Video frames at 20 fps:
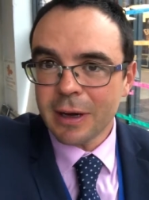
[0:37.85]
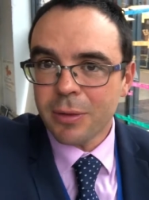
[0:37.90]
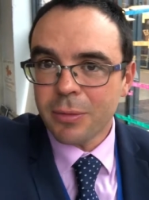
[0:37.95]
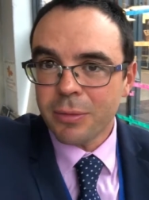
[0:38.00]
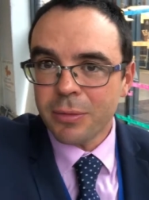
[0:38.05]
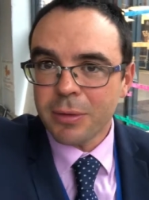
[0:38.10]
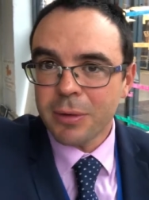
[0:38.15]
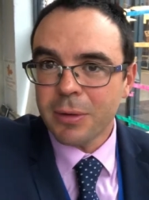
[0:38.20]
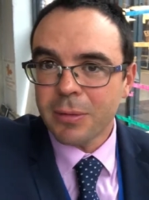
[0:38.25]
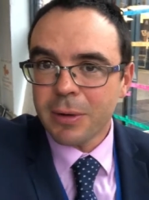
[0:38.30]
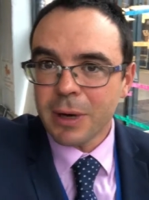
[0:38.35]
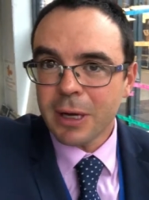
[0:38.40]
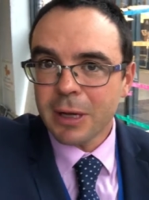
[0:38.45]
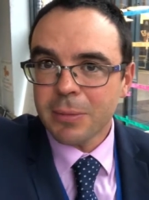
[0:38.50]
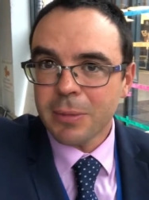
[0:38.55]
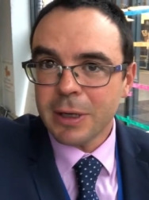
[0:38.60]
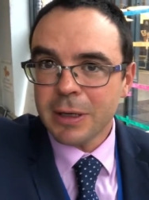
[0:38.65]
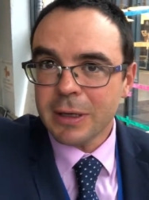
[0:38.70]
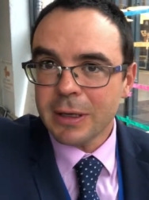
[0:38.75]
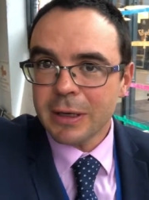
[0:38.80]
I really
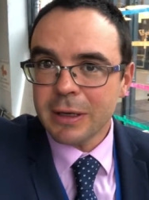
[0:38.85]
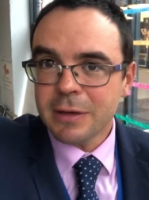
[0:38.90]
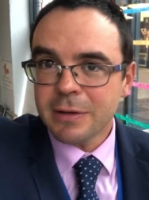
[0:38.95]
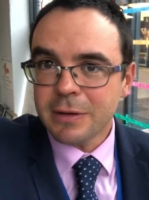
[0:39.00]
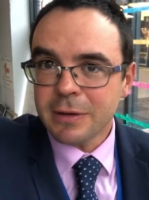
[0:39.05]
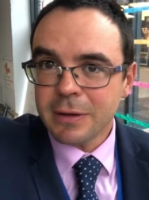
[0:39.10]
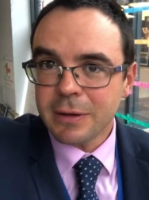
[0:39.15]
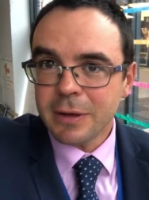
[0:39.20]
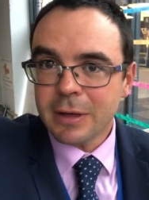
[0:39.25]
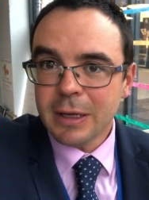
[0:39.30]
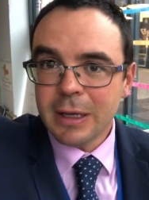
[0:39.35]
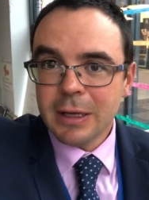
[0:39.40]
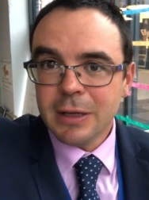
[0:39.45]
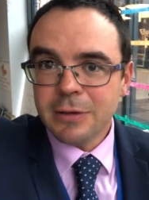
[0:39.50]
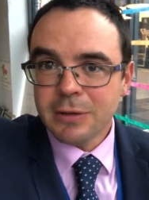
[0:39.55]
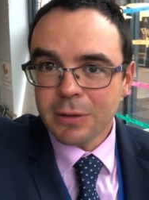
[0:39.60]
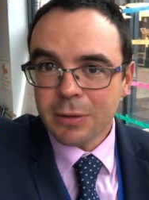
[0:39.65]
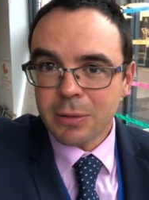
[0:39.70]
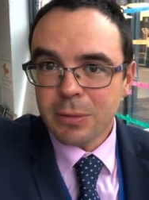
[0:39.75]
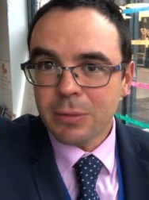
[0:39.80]
recommend it. It's a
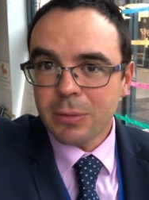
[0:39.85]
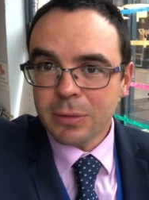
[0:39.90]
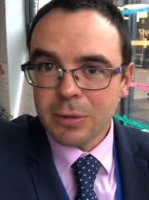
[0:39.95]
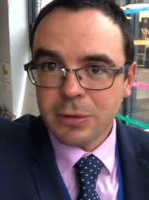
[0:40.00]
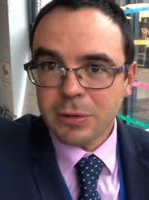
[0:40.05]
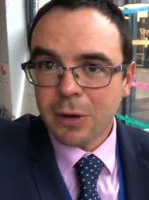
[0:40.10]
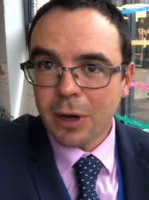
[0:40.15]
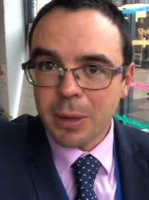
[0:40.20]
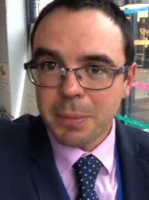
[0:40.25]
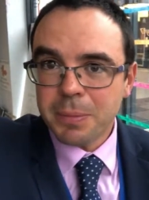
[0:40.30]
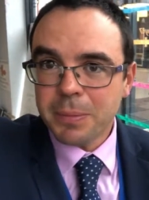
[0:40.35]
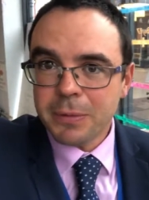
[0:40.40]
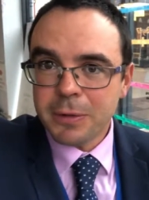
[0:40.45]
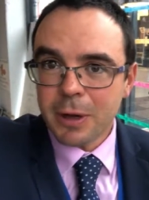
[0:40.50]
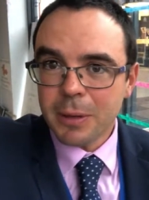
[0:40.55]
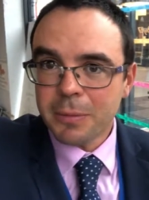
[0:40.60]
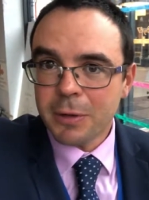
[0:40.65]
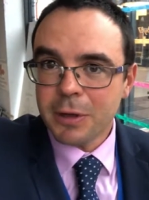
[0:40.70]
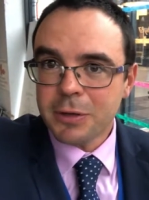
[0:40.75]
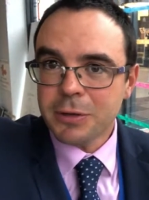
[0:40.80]
it's a top
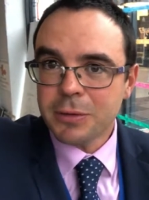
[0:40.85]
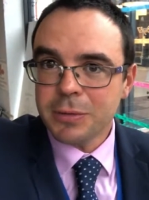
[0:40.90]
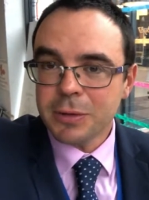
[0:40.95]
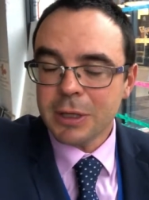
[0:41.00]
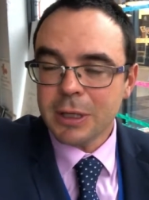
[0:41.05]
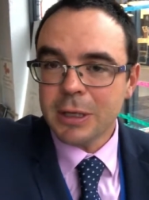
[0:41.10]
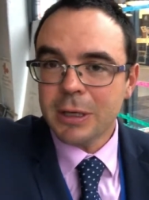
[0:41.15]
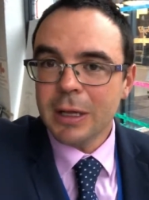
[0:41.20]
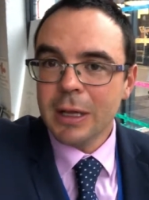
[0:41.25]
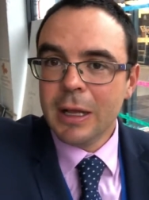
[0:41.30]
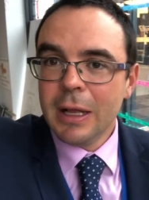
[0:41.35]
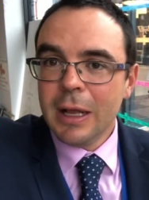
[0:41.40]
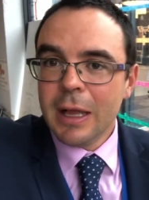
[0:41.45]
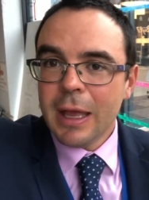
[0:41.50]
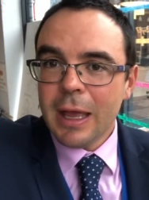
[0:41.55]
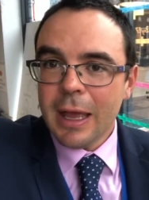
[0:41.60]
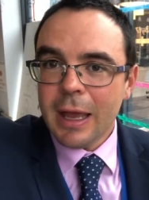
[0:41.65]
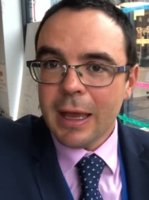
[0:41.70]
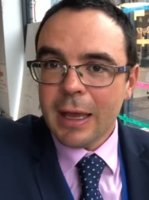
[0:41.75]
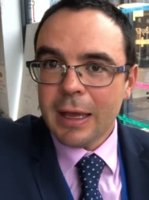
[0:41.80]
top notch read,
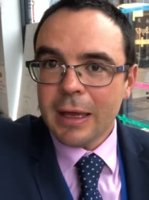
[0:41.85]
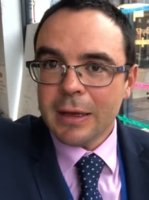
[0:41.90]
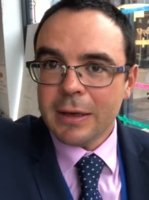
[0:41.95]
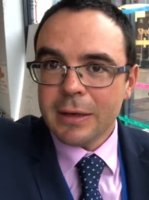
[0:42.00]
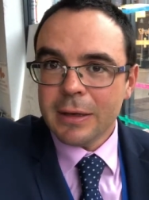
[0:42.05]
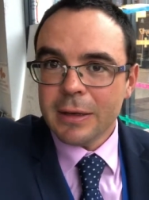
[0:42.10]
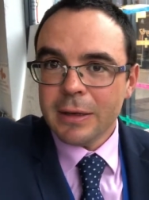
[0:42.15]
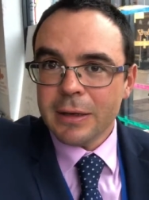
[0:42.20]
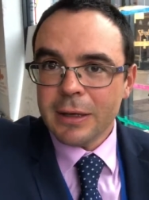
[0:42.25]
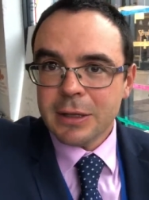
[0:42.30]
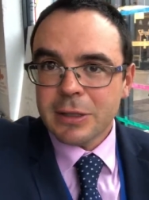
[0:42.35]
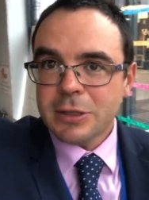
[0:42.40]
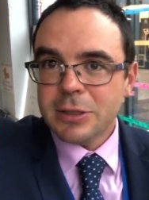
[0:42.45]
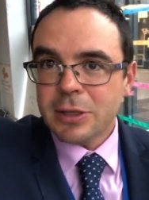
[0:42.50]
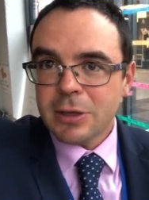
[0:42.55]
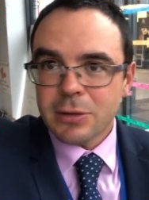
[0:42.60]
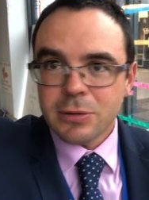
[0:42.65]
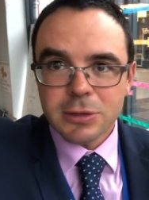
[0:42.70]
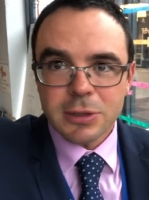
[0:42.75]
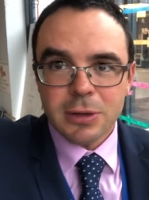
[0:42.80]
and Nic
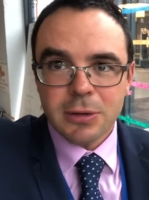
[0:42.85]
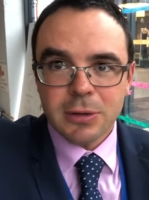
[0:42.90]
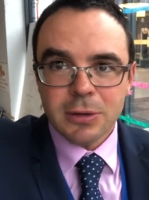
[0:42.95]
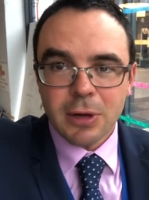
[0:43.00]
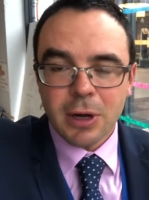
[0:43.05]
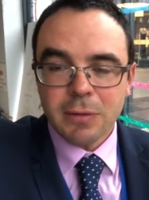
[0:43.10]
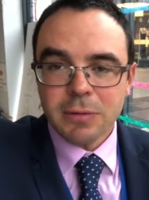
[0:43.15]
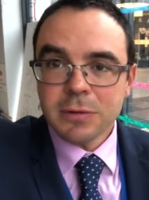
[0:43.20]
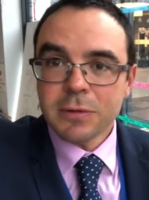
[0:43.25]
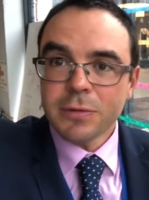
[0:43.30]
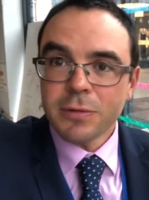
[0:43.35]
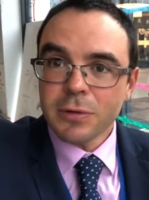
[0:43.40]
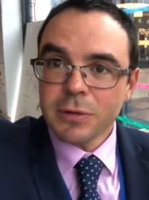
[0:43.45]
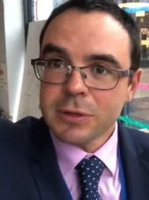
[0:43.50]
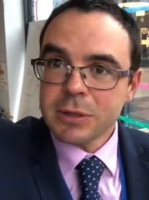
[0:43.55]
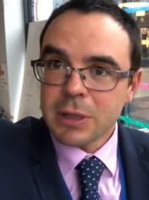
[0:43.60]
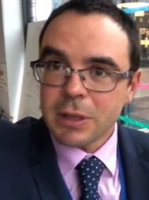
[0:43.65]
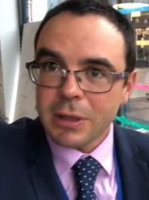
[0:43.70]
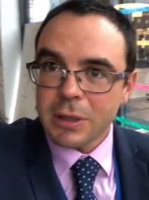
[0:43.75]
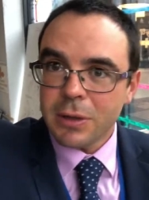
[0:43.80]
Stone's other novels for
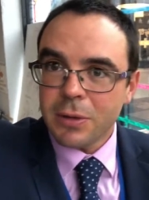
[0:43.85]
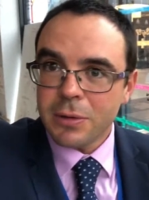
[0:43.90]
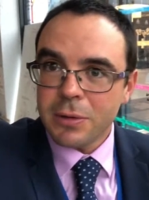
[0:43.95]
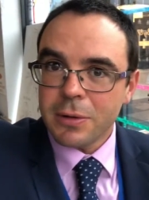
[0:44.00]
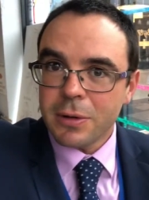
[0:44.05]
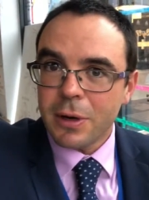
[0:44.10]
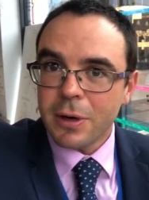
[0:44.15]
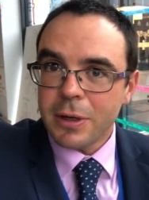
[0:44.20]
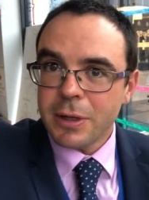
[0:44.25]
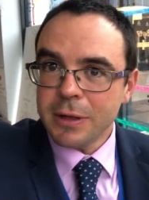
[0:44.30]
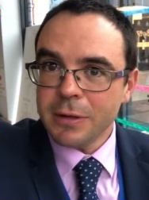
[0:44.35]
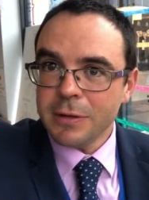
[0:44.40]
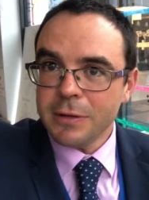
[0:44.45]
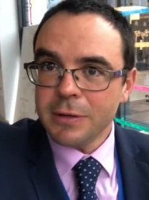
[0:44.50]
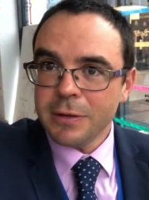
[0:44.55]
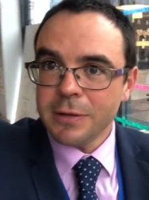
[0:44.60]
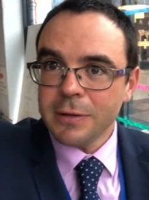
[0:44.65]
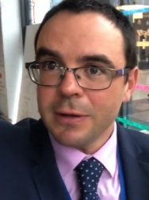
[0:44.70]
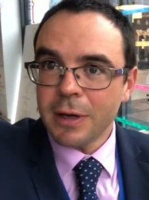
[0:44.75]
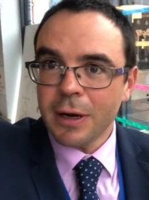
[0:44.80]
slightly older
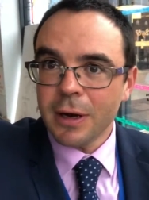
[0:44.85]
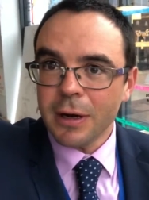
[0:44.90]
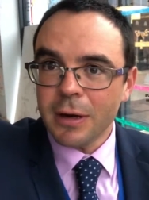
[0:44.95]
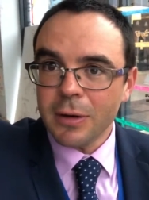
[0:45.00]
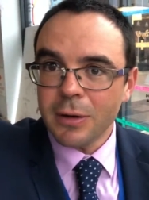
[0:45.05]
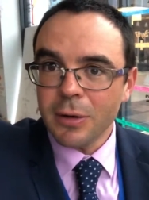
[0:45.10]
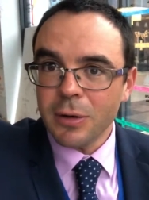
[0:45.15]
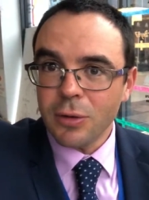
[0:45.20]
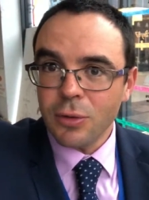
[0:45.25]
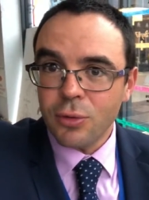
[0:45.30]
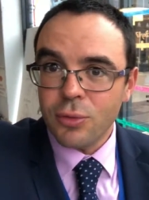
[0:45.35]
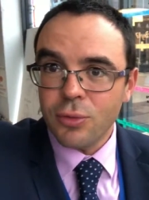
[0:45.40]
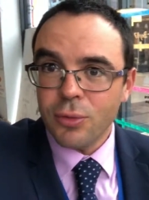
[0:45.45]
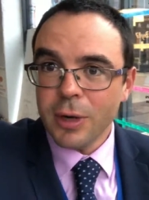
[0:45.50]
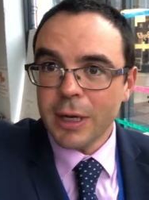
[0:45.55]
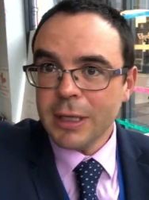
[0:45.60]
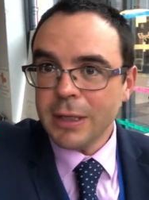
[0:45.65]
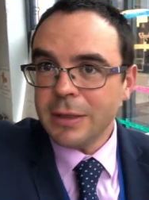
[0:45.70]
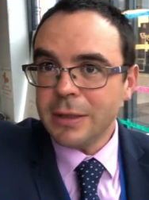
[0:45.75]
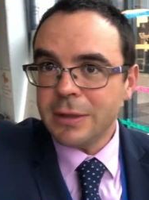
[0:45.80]
audiences are
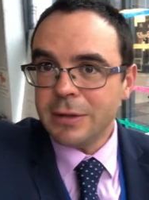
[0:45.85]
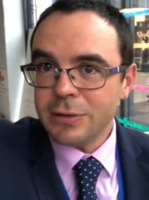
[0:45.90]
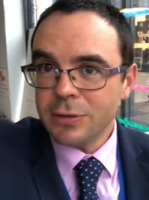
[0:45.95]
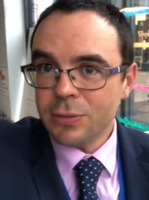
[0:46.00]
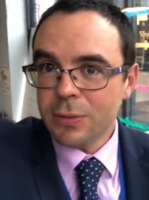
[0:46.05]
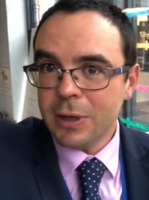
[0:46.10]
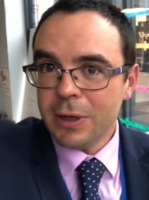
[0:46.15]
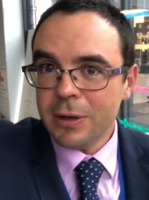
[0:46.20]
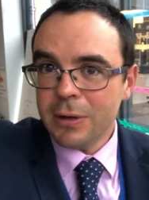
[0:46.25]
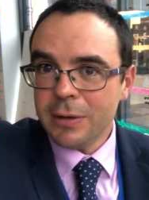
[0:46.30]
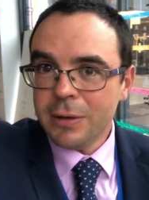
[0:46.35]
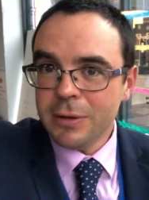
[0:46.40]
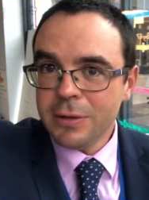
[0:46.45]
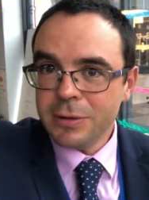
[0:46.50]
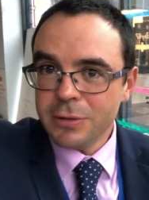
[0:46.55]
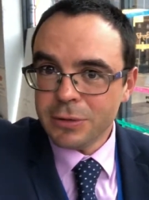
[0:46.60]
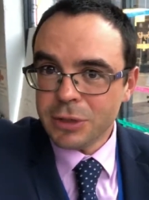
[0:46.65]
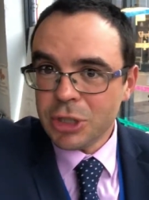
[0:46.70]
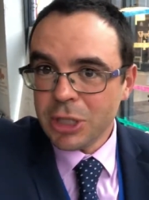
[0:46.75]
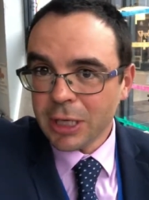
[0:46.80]
great as well.
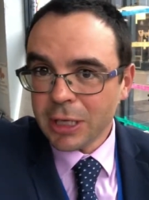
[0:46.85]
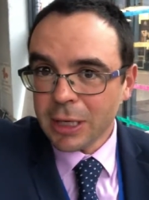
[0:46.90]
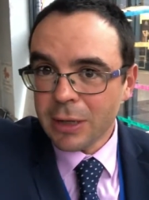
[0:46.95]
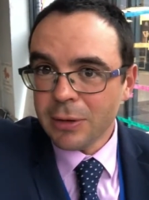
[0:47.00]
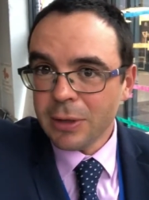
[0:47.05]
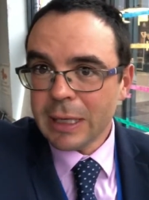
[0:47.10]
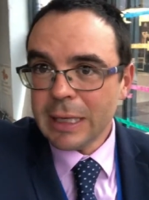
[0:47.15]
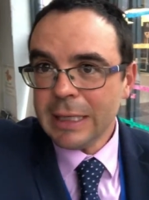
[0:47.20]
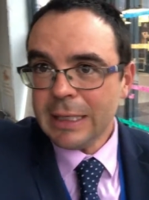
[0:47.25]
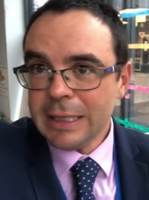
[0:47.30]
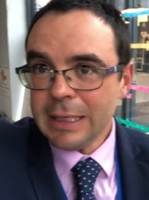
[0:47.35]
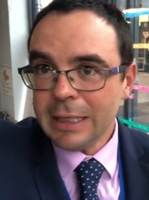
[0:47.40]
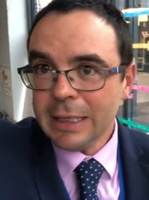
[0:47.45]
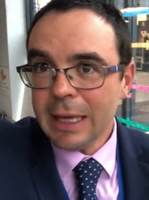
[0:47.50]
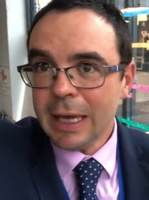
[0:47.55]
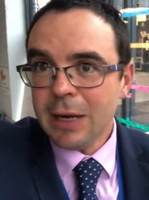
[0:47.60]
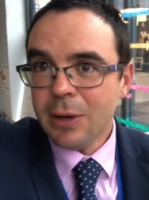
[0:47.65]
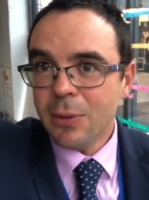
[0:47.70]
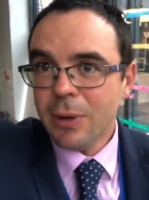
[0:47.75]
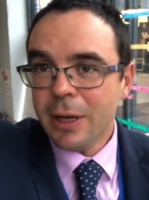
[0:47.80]
So check out Clean
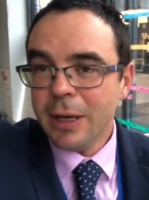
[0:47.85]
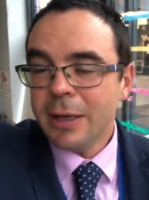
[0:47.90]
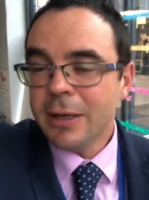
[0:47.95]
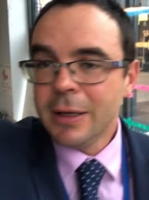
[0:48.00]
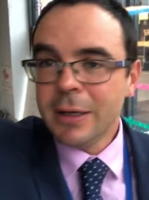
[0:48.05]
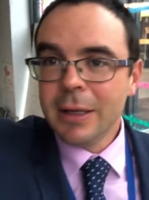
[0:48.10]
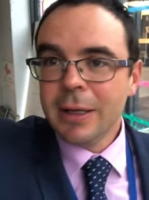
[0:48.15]
Getaway.